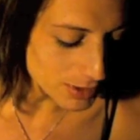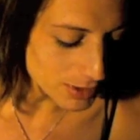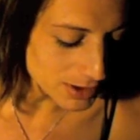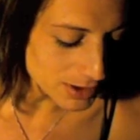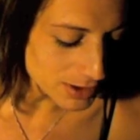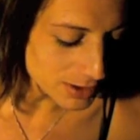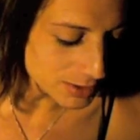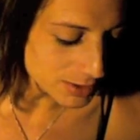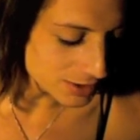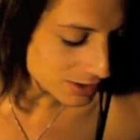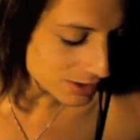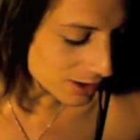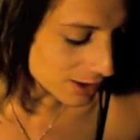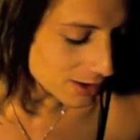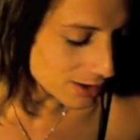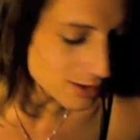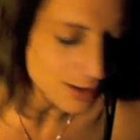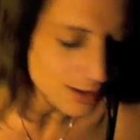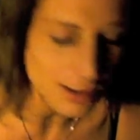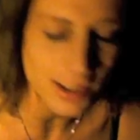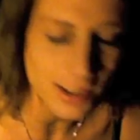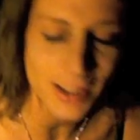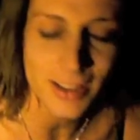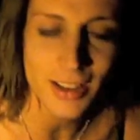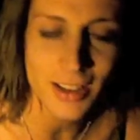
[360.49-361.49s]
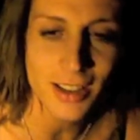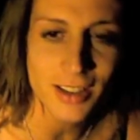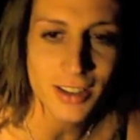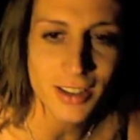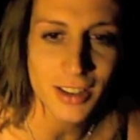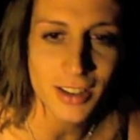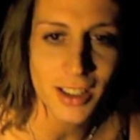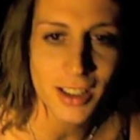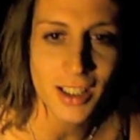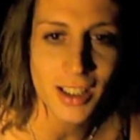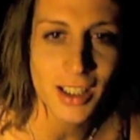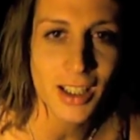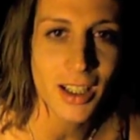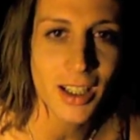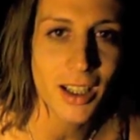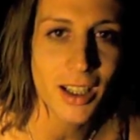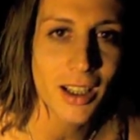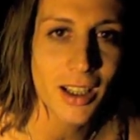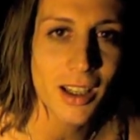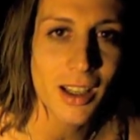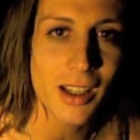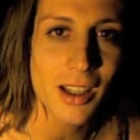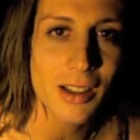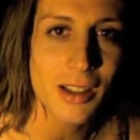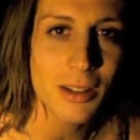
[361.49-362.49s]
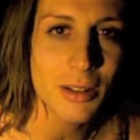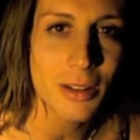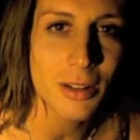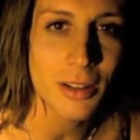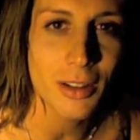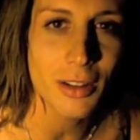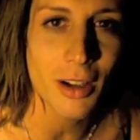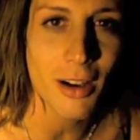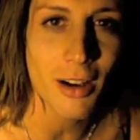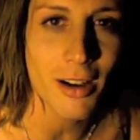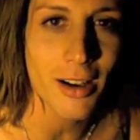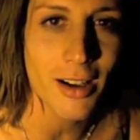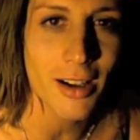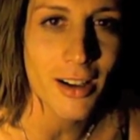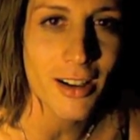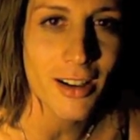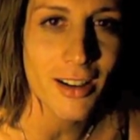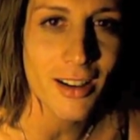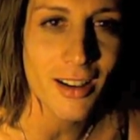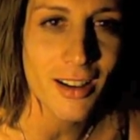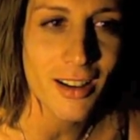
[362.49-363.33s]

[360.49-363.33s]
when you start transitioning and you start